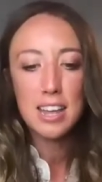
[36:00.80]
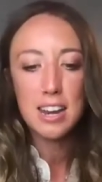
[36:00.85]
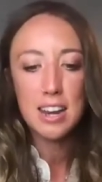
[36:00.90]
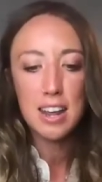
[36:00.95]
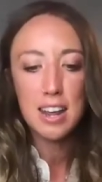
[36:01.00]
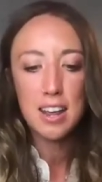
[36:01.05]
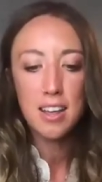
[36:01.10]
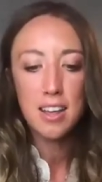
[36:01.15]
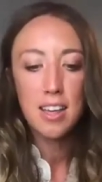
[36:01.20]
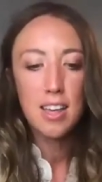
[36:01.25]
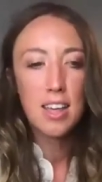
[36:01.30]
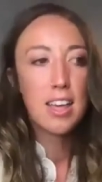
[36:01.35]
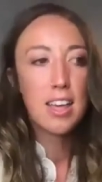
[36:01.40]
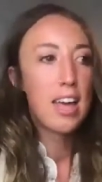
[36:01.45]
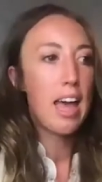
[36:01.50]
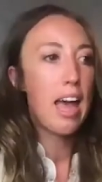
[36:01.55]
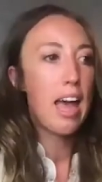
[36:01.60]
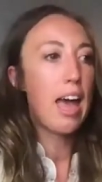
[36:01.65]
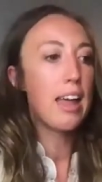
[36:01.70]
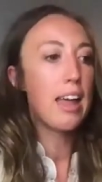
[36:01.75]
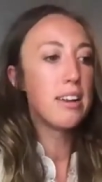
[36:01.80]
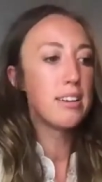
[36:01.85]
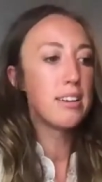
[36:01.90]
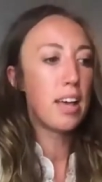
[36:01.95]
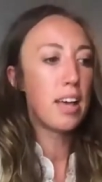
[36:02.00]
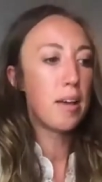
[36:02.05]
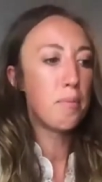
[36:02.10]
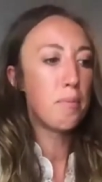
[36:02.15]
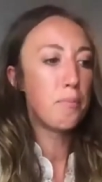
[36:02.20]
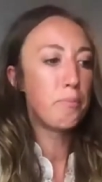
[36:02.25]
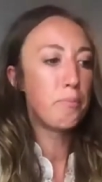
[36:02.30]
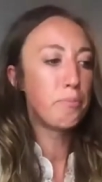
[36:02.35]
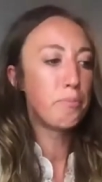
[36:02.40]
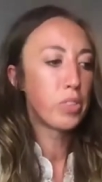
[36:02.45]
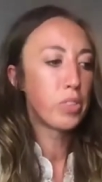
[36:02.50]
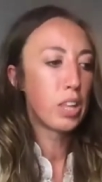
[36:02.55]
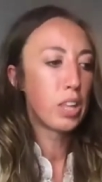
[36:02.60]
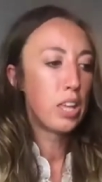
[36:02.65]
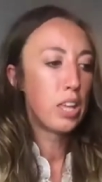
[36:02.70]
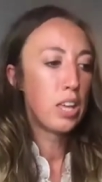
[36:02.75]
in it, and um,
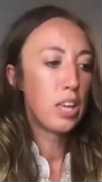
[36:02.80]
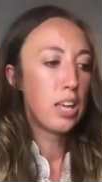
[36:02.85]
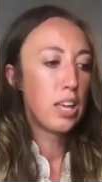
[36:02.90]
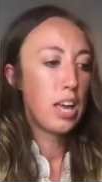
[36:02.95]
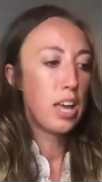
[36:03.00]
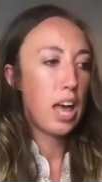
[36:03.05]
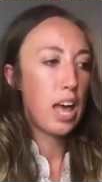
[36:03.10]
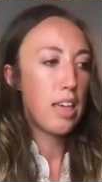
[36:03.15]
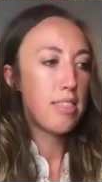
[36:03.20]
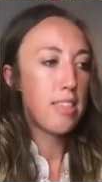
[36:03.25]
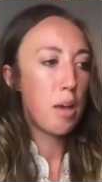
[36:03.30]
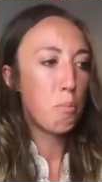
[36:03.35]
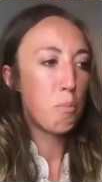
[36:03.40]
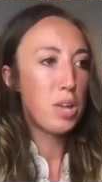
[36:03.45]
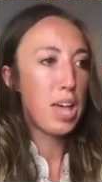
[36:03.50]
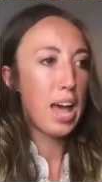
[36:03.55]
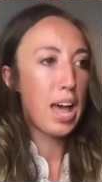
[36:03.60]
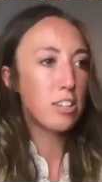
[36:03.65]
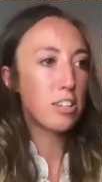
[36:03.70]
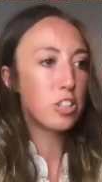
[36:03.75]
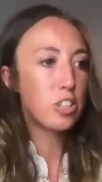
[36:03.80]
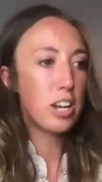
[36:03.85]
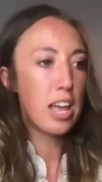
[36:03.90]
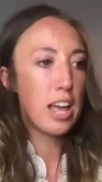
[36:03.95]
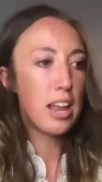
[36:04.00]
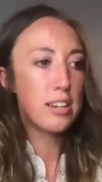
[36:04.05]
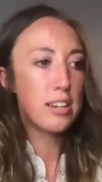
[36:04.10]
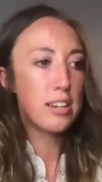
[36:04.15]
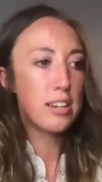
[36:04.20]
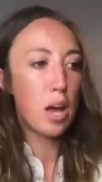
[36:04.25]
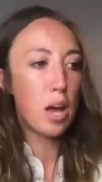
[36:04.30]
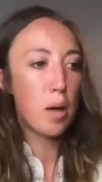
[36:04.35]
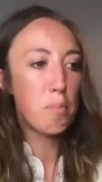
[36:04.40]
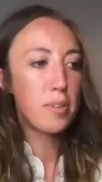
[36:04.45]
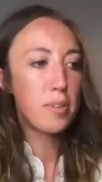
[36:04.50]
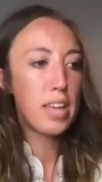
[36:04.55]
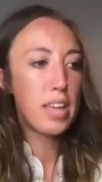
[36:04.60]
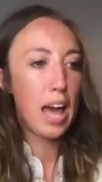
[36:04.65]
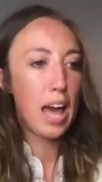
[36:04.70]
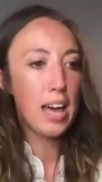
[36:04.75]
and then we actually ended up
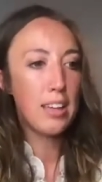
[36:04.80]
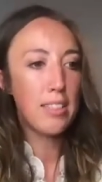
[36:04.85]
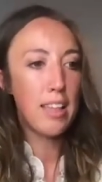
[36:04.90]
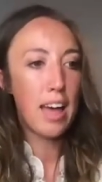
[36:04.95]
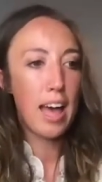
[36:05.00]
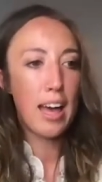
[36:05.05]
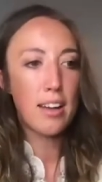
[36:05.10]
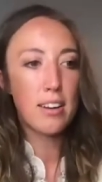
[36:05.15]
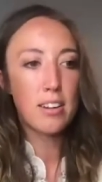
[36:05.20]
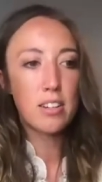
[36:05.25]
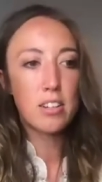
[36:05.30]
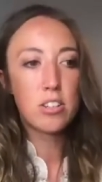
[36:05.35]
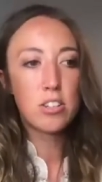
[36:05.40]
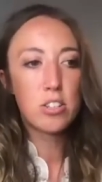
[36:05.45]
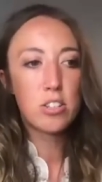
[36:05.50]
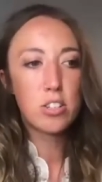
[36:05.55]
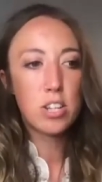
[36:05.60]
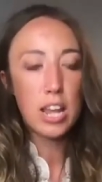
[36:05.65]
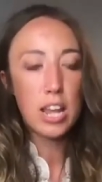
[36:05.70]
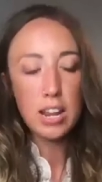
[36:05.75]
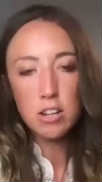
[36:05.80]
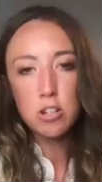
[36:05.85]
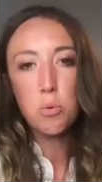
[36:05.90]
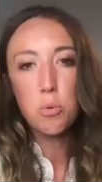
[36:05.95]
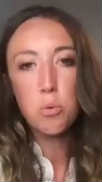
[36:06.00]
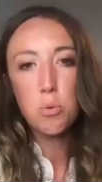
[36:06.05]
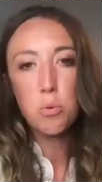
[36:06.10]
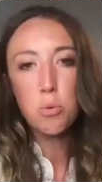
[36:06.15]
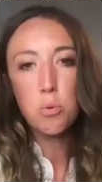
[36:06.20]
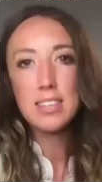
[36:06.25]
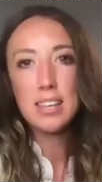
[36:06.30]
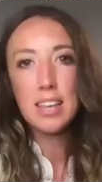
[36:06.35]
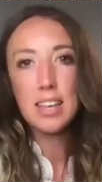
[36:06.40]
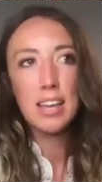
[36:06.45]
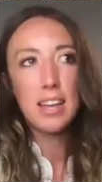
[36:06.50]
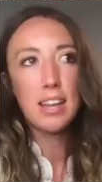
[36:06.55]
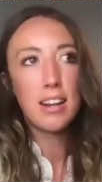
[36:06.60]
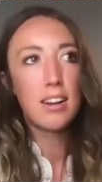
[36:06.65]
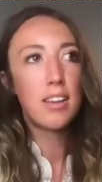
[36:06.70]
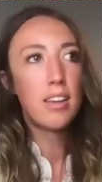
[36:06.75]
getting that into a
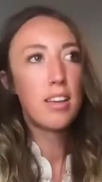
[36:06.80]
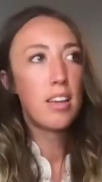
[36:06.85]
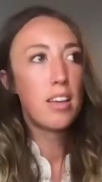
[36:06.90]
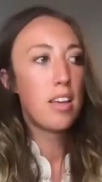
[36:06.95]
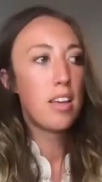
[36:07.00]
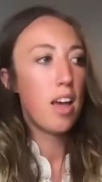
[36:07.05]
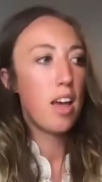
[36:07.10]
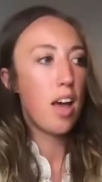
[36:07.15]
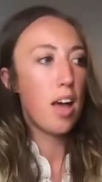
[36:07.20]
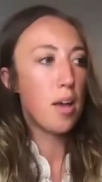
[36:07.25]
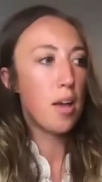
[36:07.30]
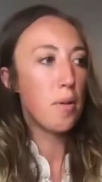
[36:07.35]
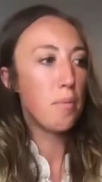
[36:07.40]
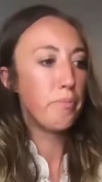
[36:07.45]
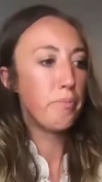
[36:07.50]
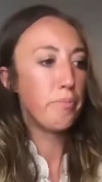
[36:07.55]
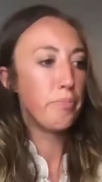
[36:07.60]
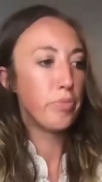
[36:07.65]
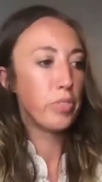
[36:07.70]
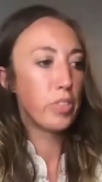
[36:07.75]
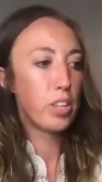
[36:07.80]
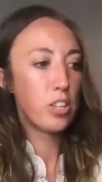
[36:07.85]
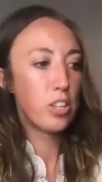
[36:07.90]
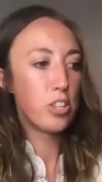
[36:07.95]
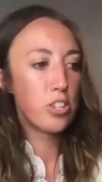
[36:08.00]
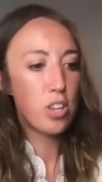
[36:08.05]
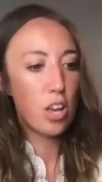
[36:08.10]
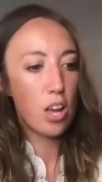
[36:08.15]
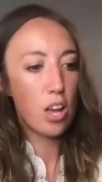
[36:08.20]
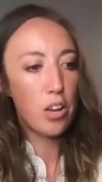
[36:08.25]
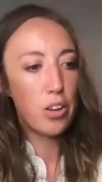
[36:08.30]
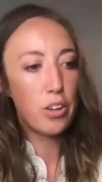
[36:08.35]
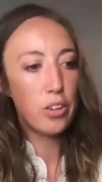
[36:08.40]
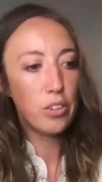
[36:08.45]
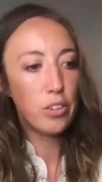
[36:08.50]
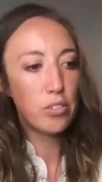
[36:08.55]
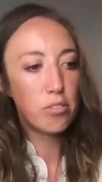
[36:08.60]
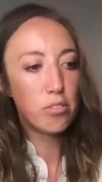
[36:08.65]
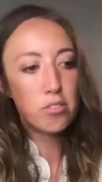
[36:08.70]
magazine um, so